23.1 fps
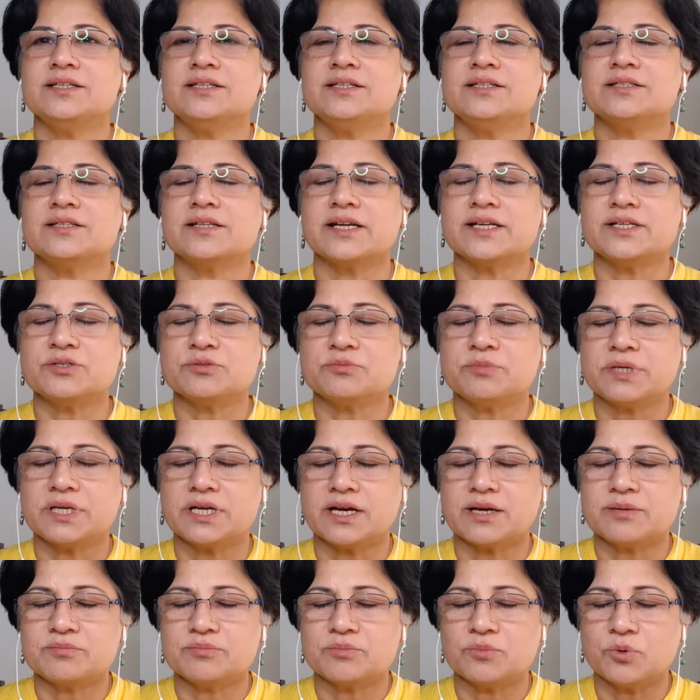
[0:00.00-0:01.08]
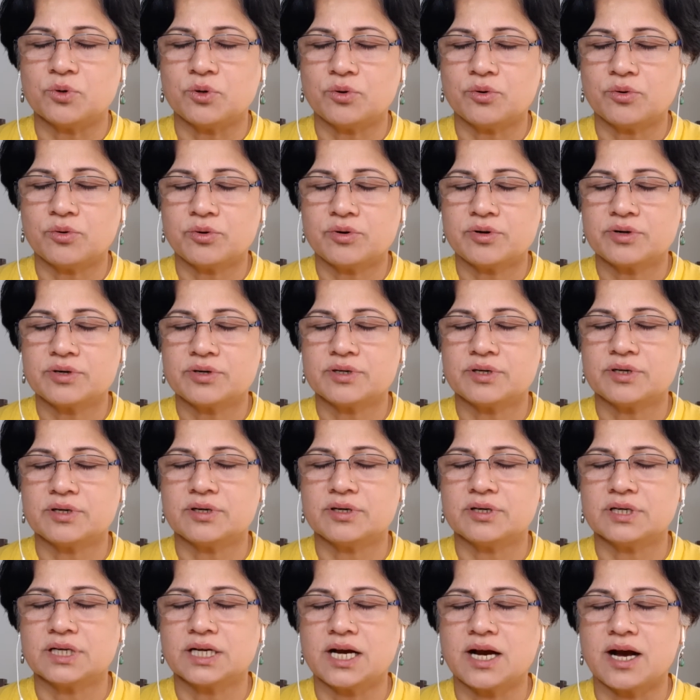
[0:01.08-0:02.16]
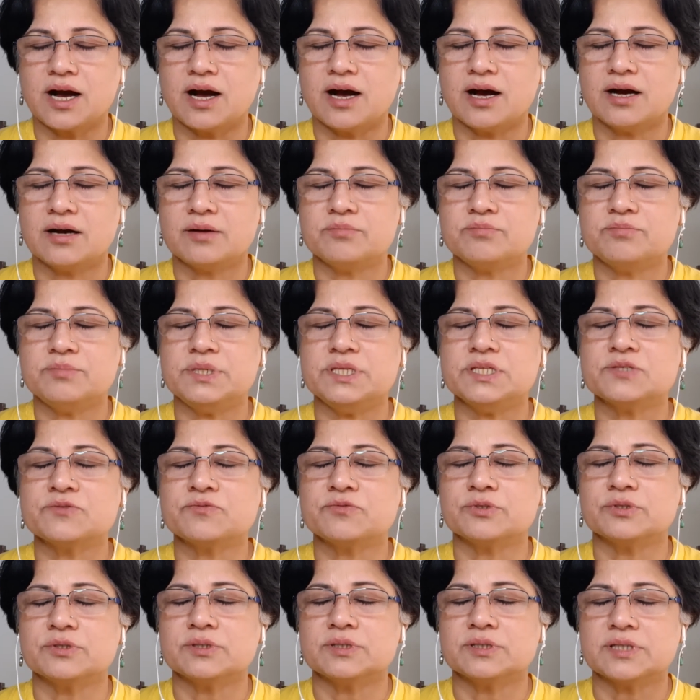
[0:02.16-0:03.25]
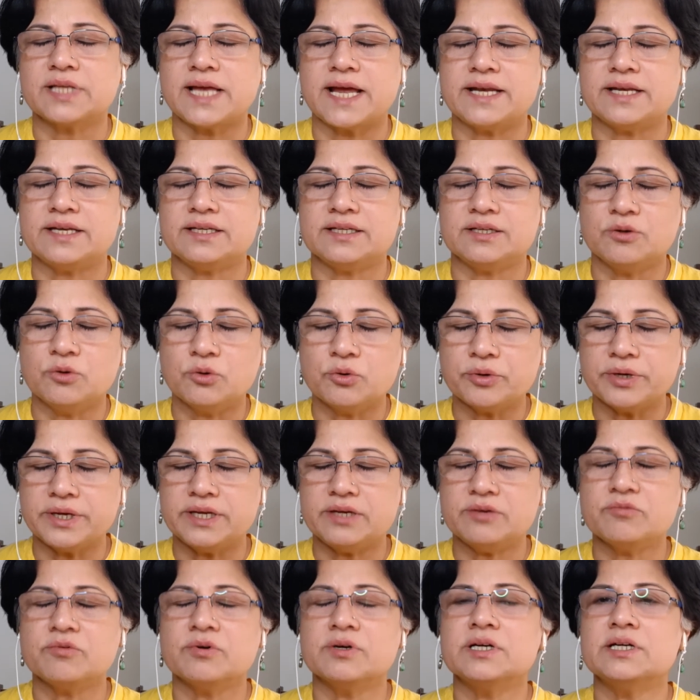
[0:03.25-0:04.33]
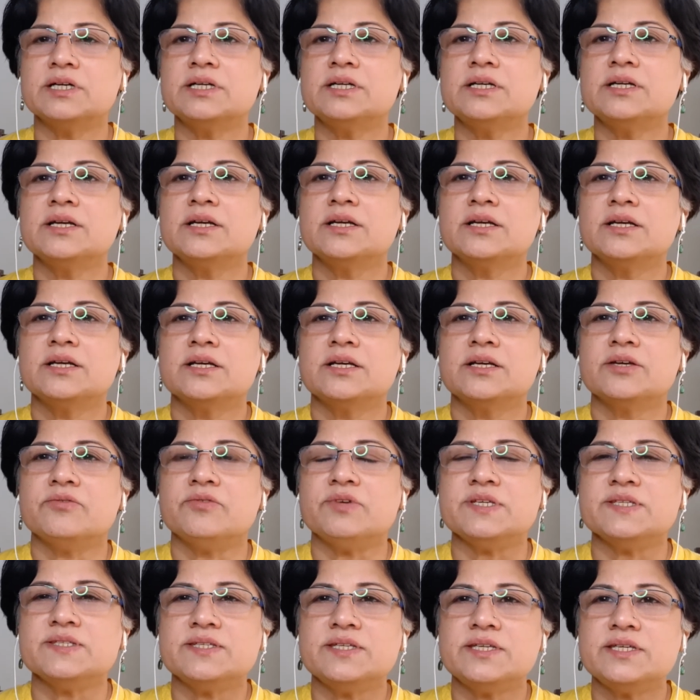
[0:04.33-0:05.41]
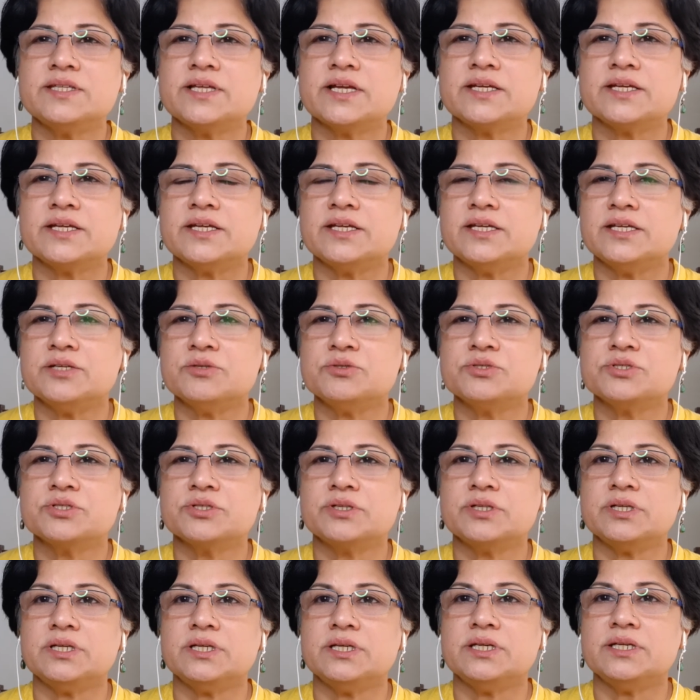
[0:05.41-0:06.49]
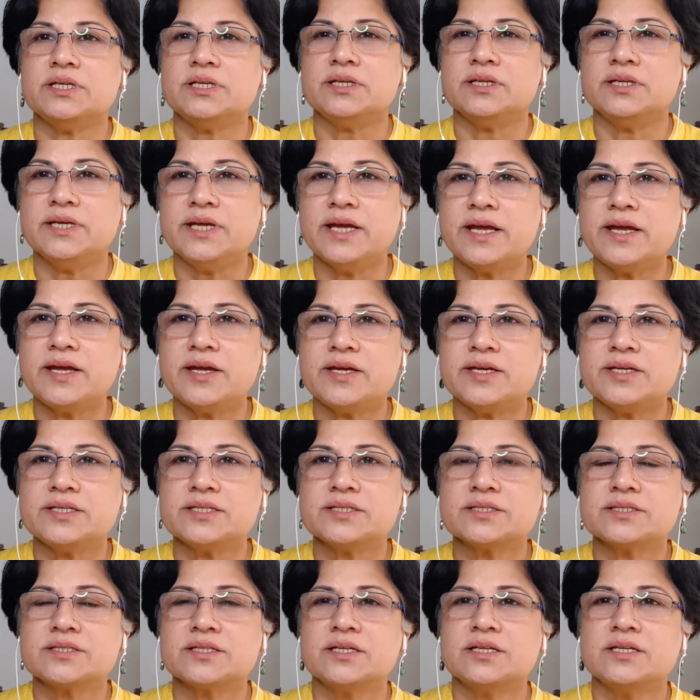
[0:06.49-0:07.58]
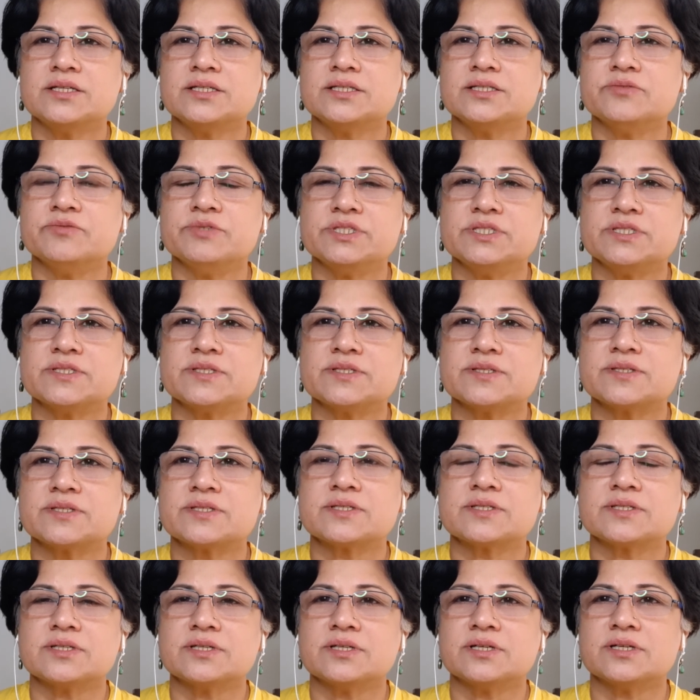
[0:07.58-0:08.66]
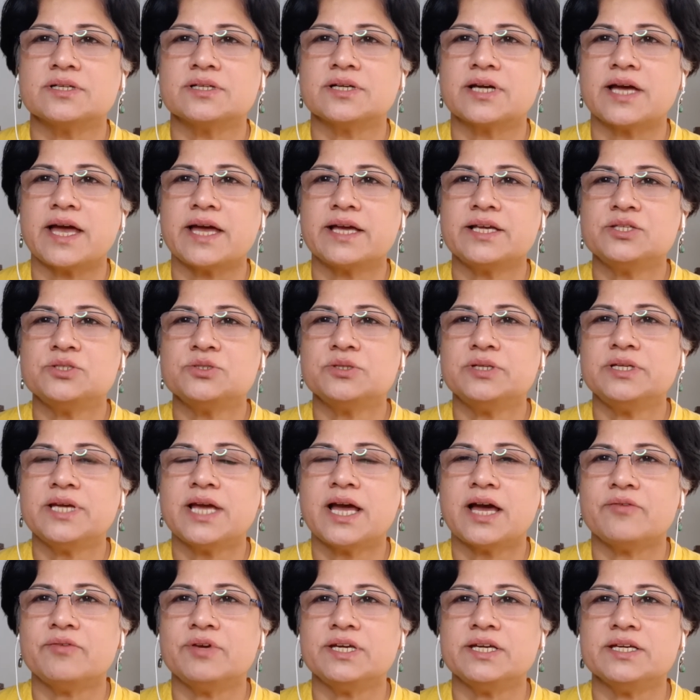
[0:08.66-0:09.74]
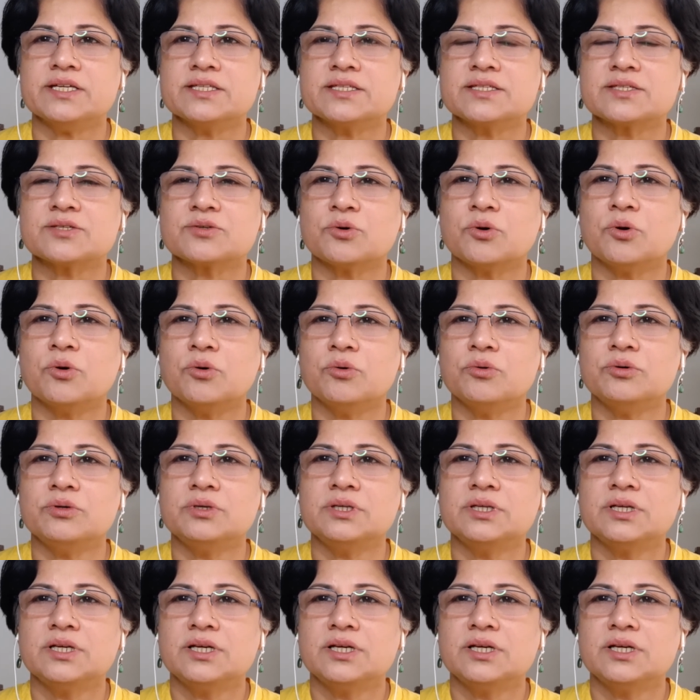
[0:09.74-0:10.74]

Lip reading: try to become more calm, peaceful and go inward, we see that illusory gate which is actually having its own